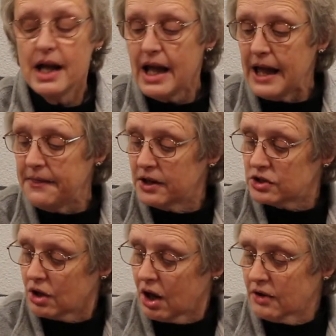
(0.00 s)
And
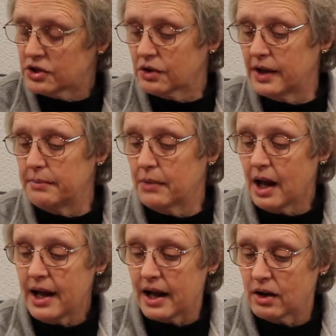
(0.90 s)
there's also, at
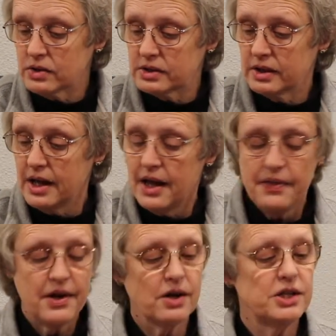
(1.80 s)
my house,
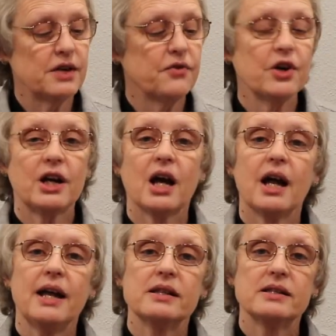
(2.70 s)
there are different
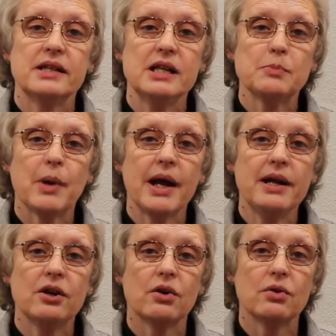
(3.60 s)
kinds. These
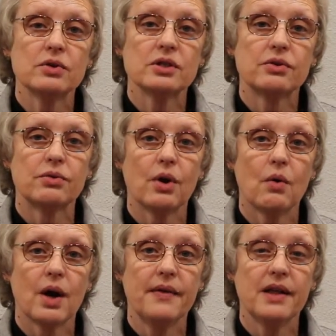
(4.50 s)
pine cones grow
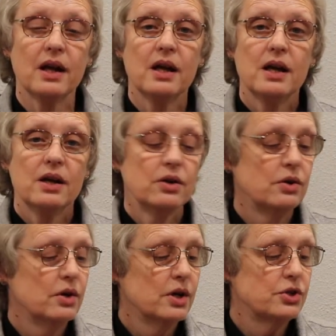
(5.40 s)
on the
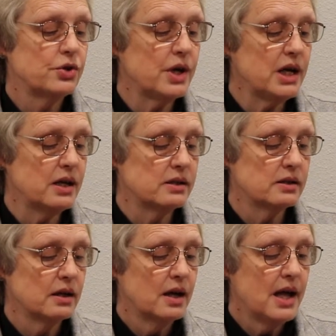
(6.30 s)
trees.